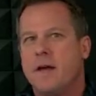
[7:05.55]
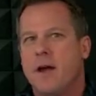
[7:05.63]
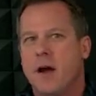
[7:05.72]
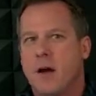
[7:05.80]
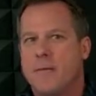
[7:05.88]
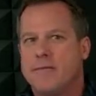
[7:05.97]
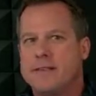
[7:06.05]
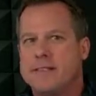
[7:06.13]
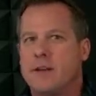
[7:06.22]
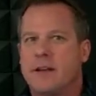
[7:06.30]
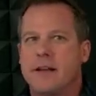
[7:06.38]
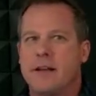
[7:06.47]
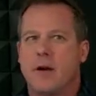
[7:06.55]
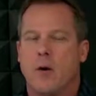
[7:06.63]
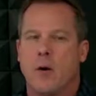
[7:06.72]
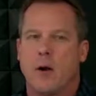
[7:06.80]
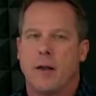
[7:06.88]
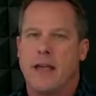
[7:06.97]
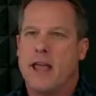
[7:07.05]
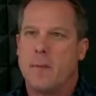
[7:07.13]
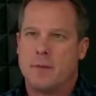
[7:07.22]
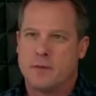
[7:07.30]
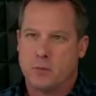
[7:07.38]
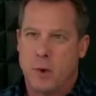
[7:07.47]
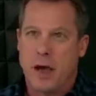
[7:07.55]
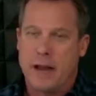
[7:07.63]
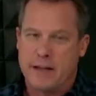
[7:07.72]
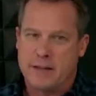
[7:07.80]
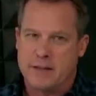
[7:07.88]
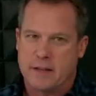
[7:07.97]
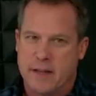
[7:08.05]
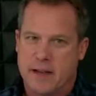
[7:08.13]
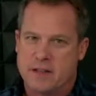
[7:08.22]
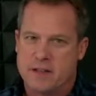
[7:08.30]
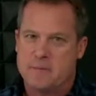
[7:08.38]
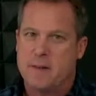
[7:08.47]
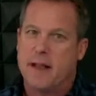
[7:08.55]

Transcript: our facility or campus-wide installations,